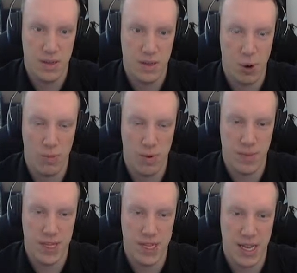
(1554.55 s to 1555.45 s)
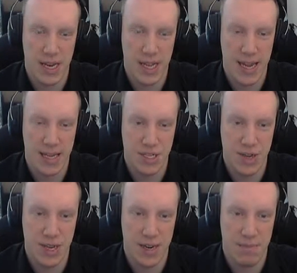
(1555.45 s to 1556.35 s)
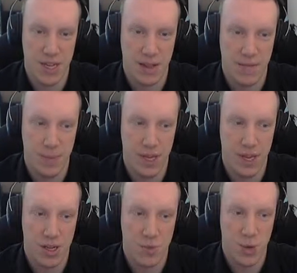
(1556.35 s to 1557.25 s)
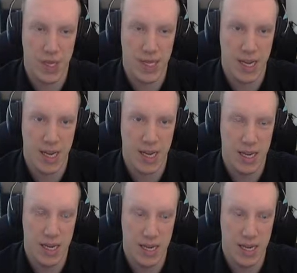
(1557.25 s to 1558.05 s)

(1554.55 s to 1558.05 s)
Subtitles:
The problem is that he has to hit himself, because when the